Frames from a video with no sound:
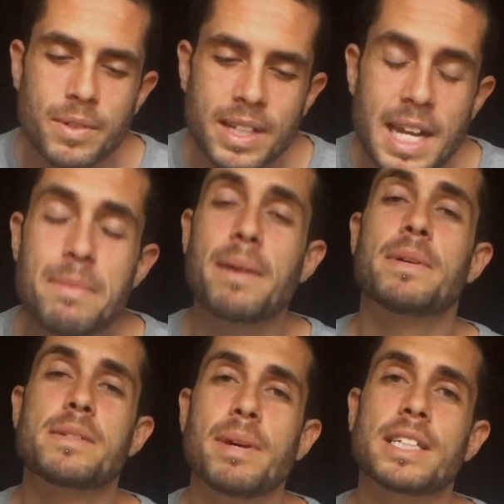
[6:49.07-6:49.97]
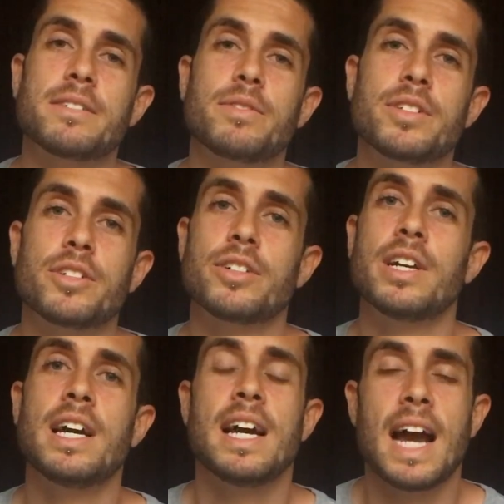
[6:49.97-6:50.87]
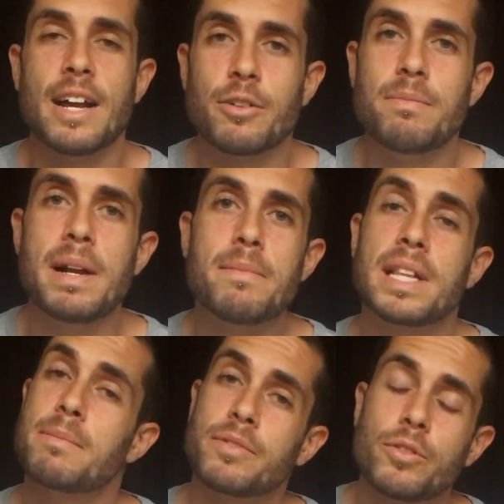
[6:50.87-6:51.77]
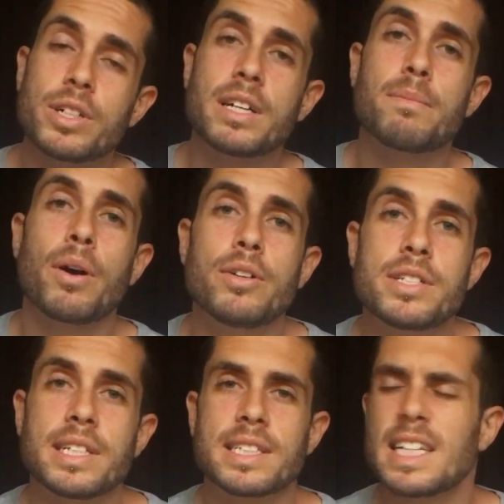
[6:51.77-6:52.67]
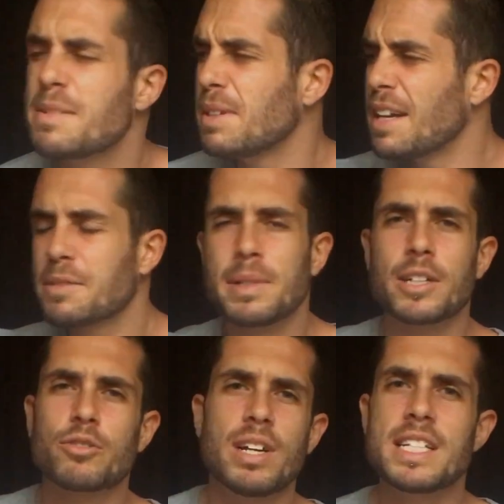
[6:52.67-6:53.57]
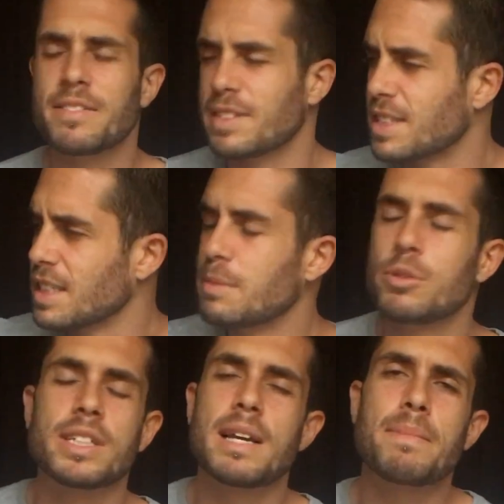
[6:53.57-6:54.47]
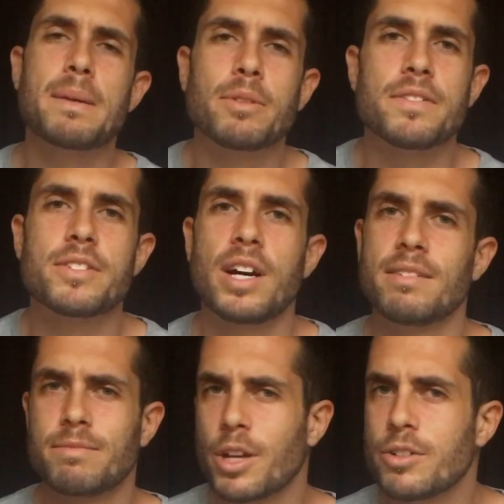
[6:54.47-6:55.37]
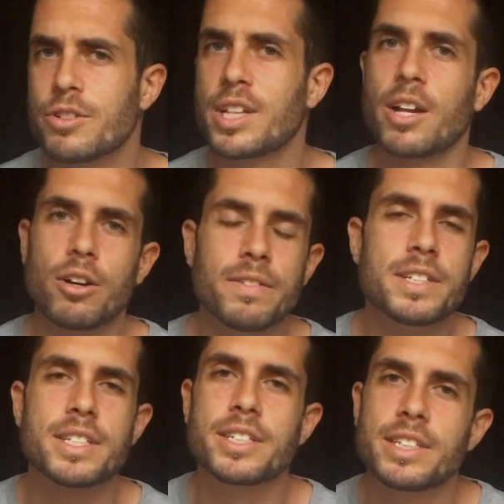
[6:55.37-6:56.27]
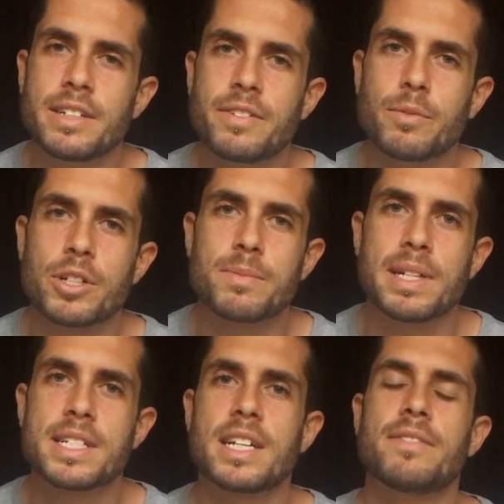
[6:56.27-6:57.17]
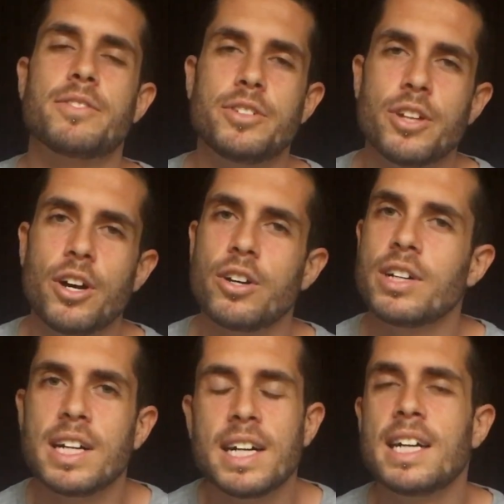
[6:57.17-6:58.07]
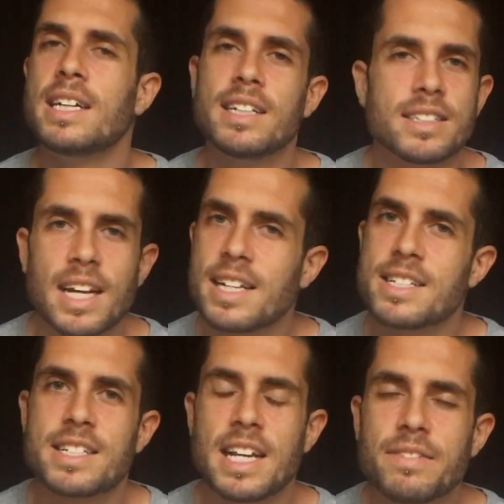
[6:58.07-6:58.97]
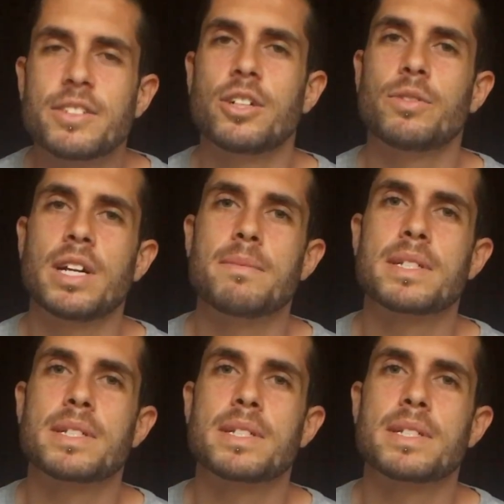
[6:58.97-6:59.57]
keep that perspective with you and remember that before you're going to post things, it doesn't mean you have to be aggressive and deliberately get people offside. Don't do that. Obviously, if you watch my stuff, you know that is definitely not what I'm